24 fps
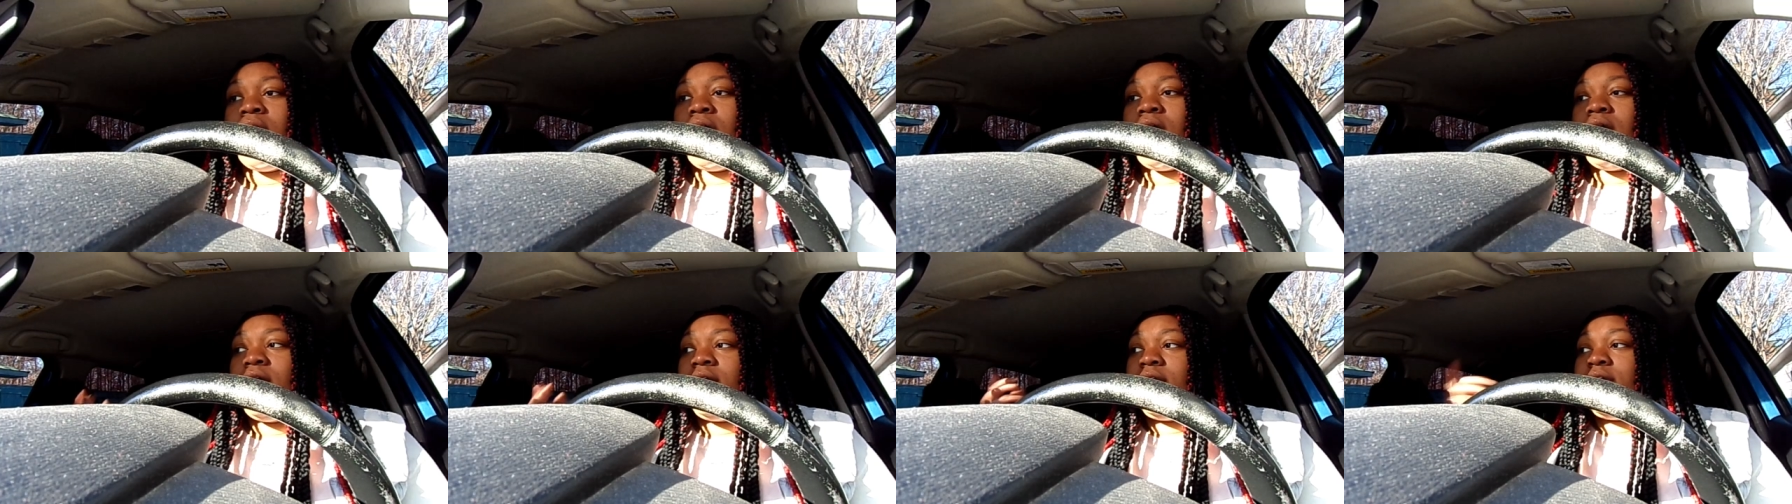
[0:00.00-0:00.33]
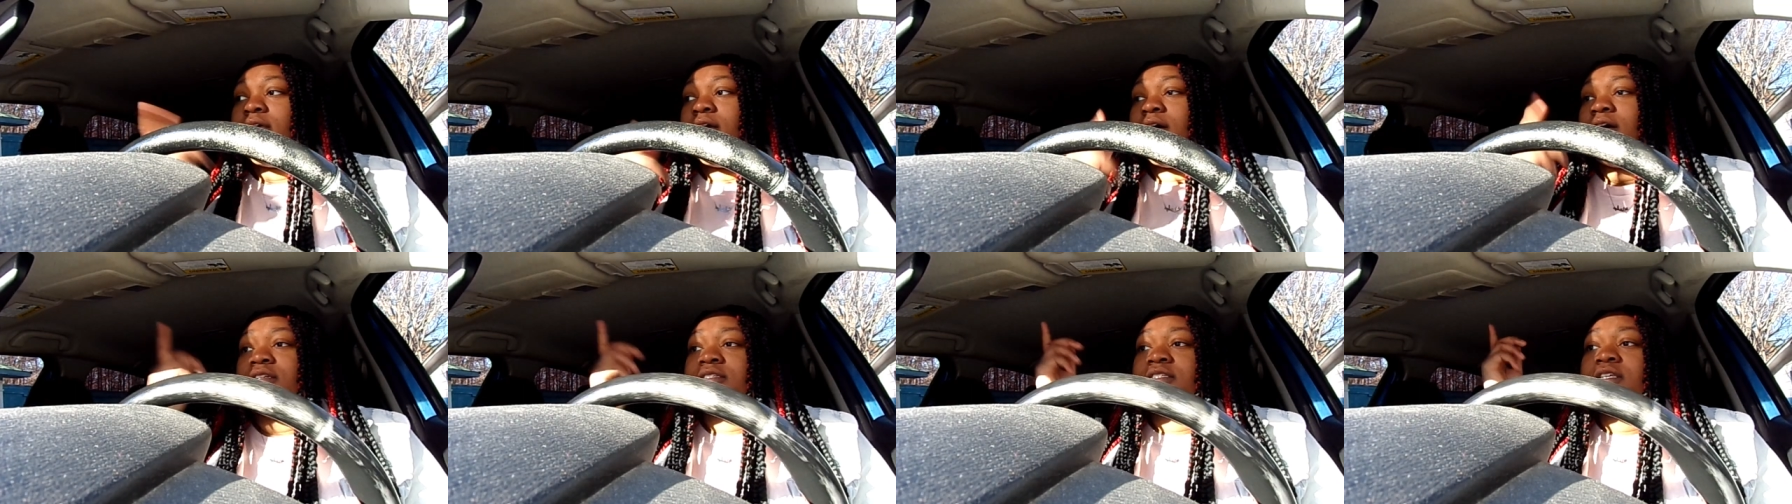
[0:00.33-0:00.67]
All right,
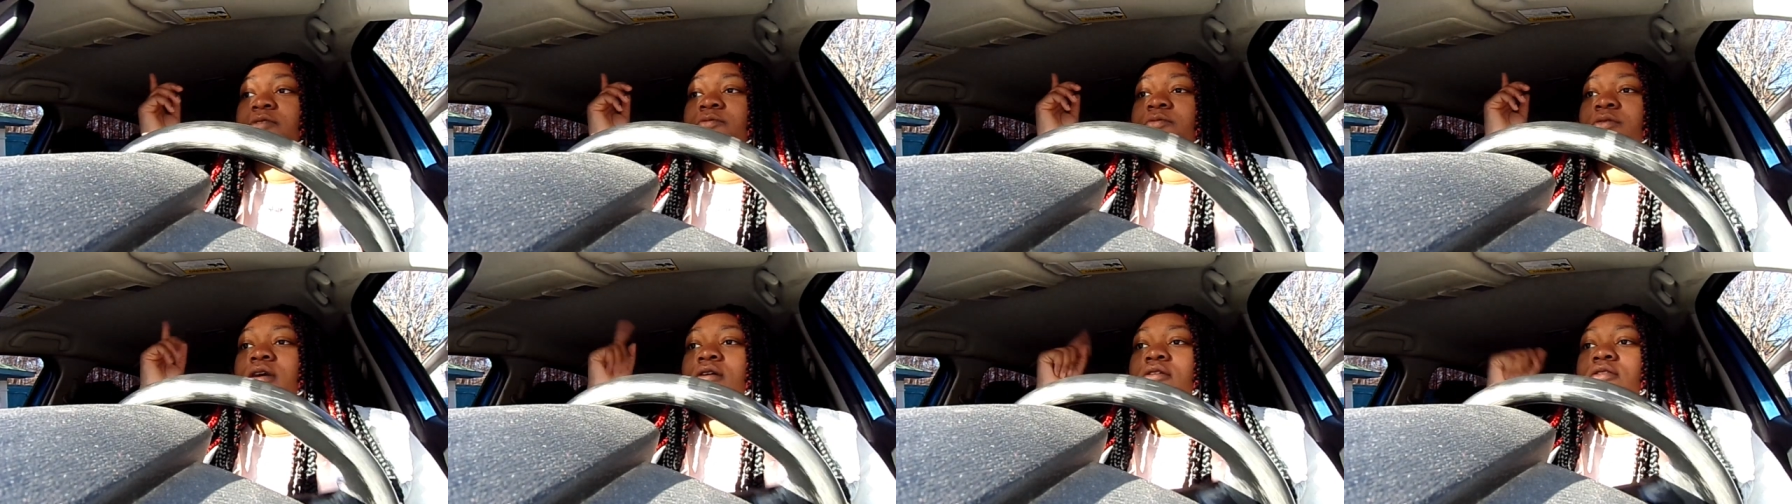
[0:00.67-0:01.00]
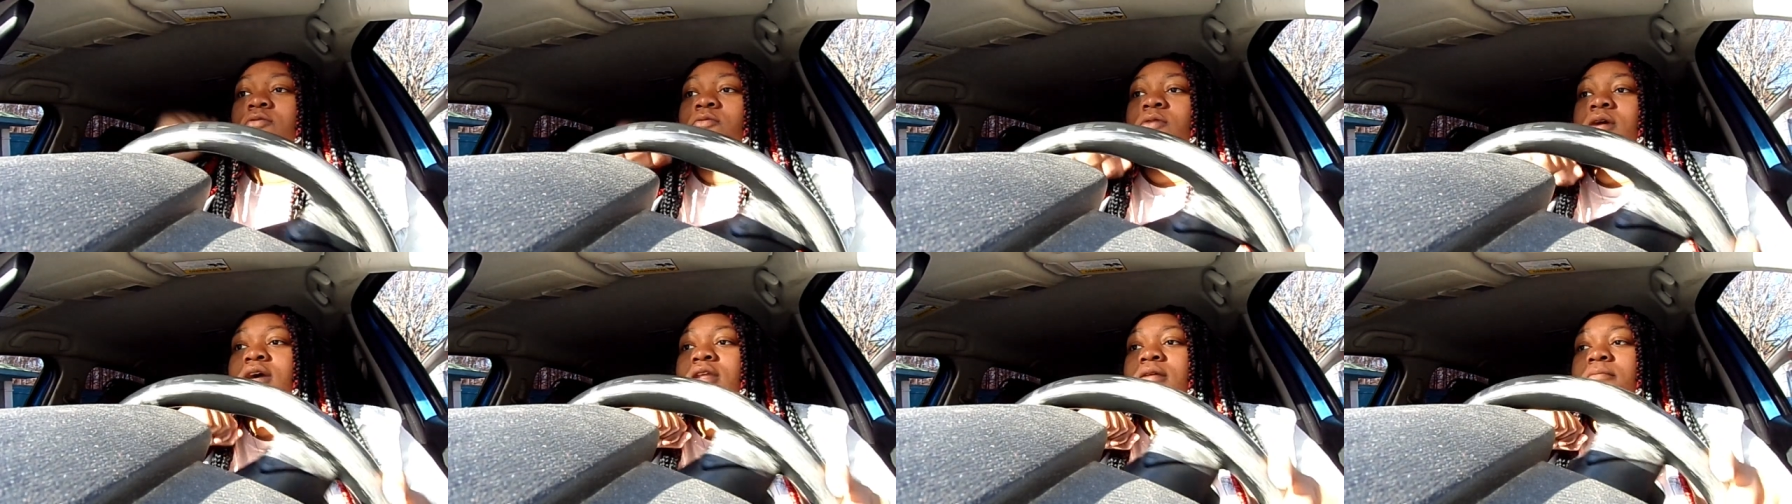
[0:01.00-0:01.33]
y'all. So we on the
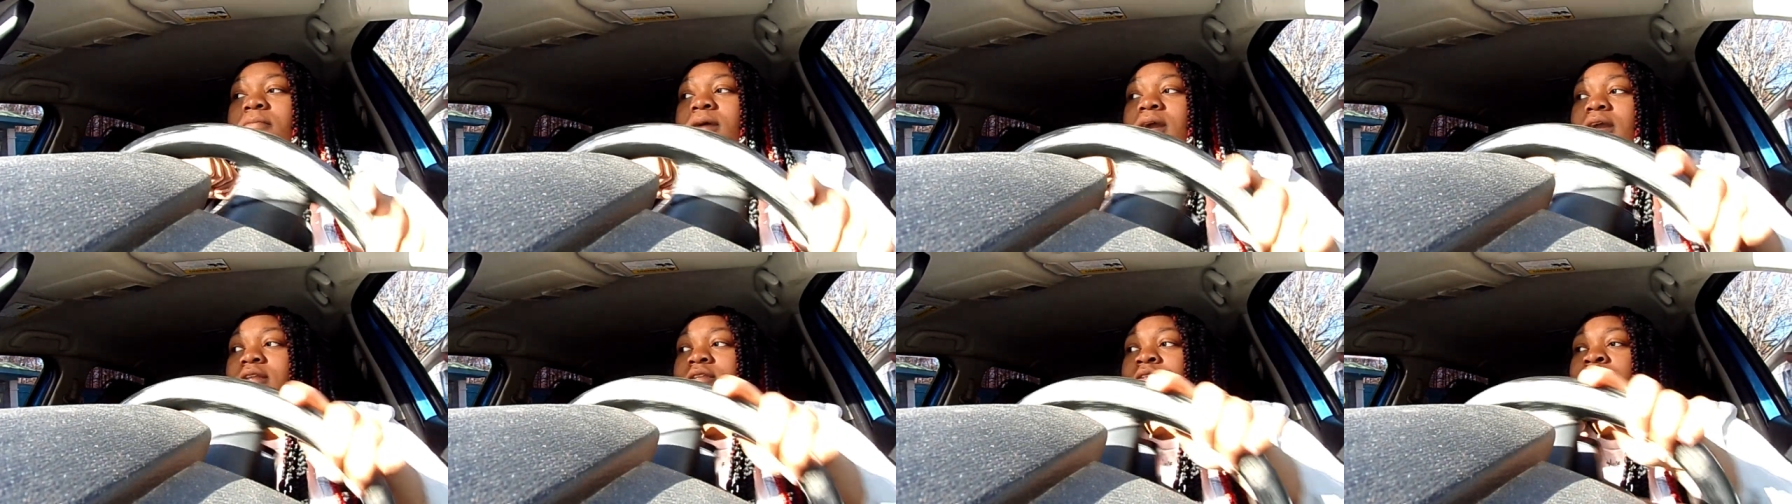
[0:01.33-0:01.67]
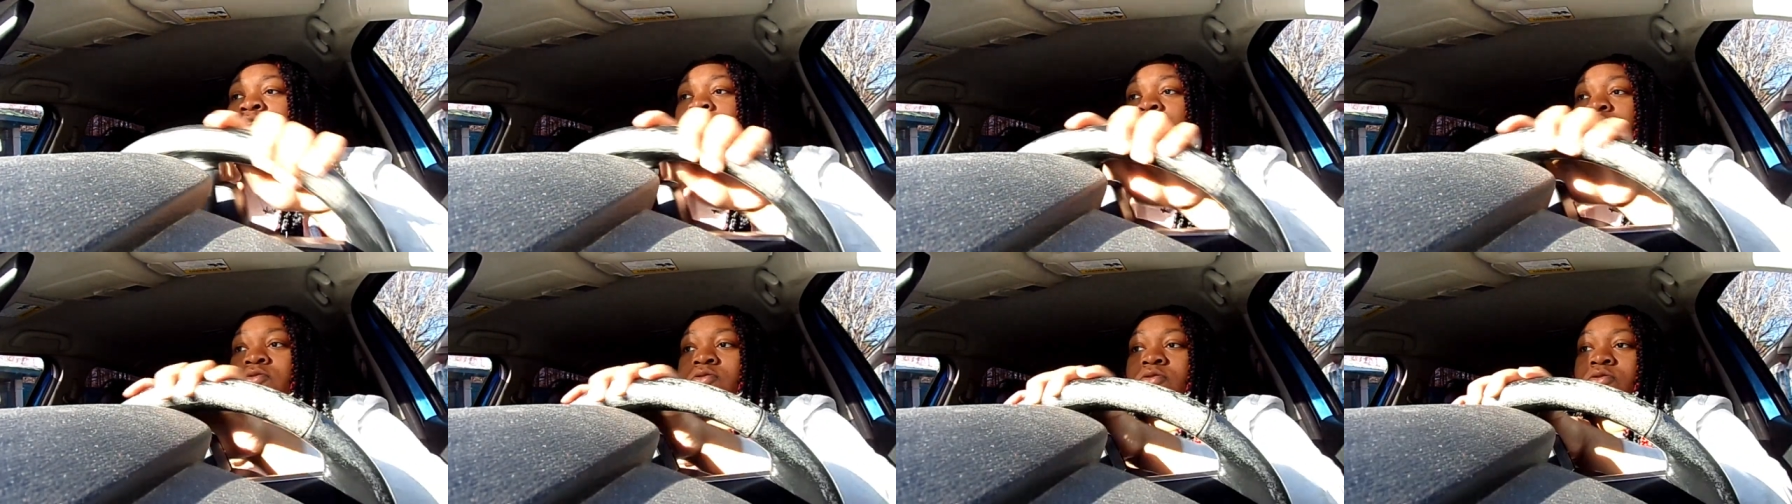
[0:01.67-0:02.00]
way to
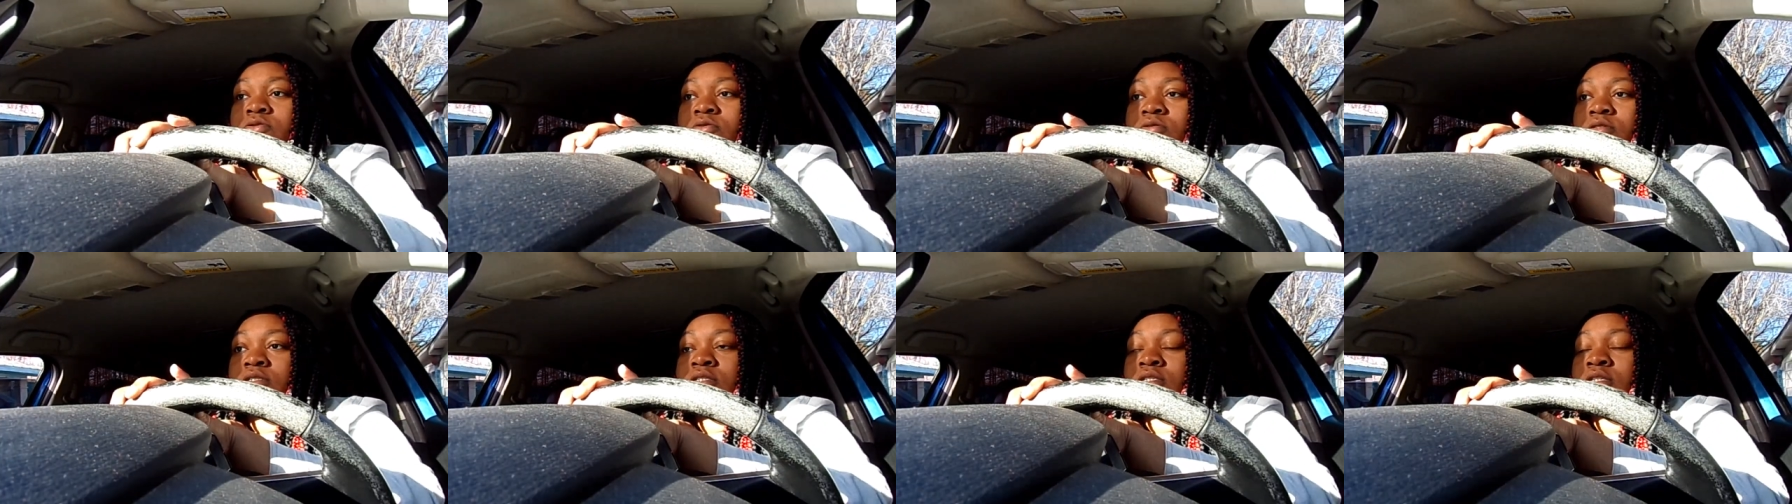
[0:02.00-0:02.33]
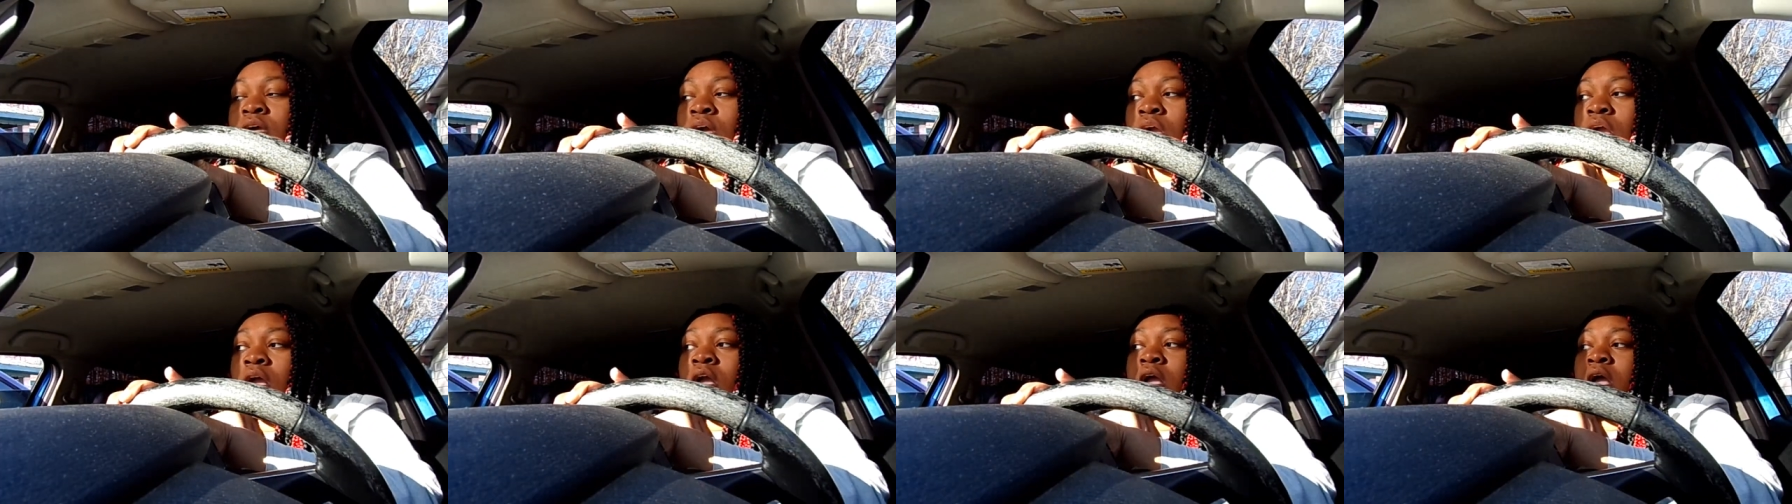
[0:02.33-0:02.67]
McDonald's
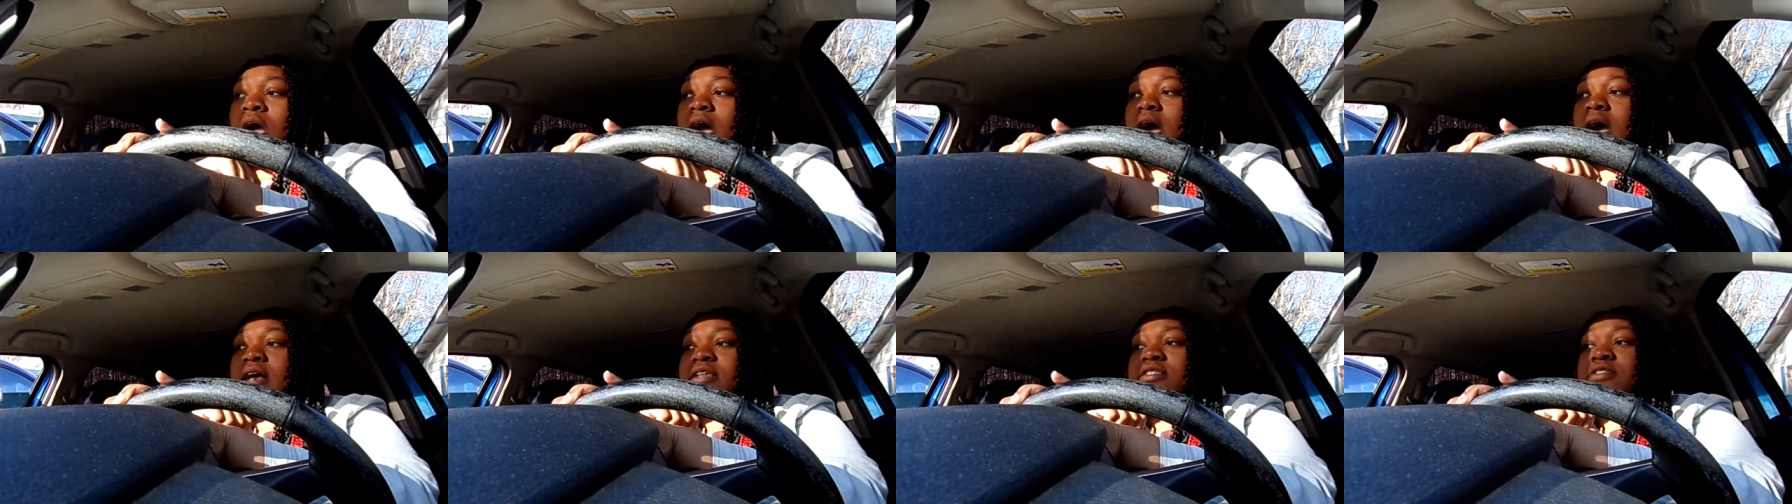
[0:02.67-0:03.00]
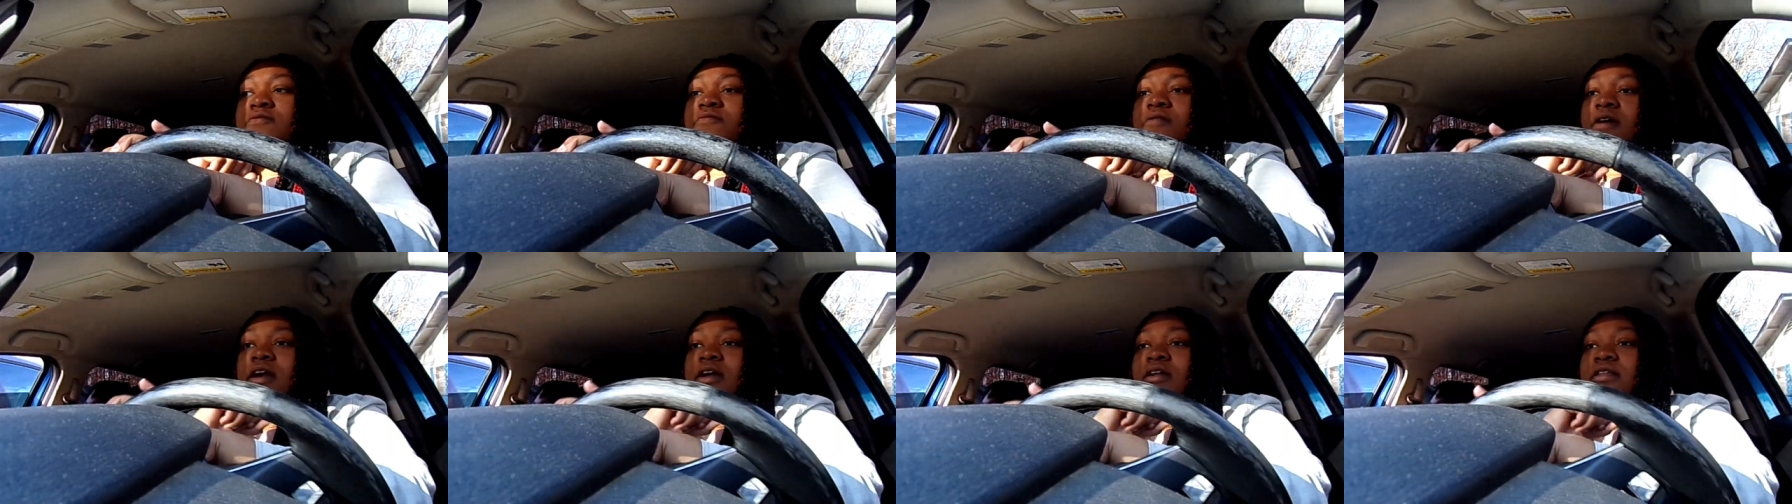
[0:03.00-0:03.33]
as of right